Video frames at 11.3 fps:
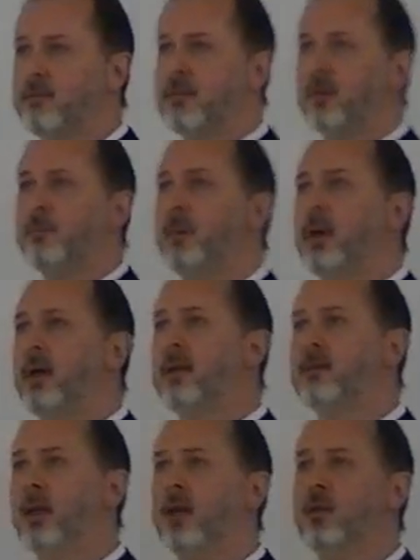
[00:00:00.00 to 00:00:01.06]
feel
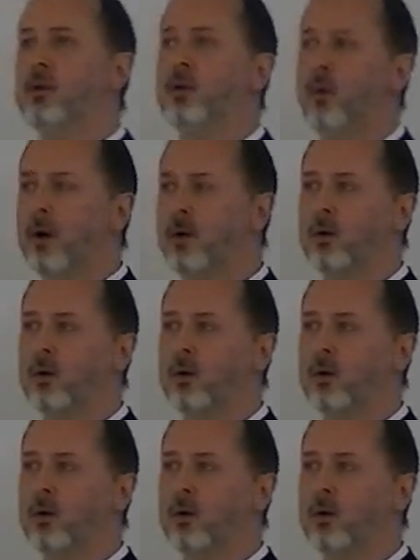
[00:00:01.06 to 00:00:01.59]
pain that you are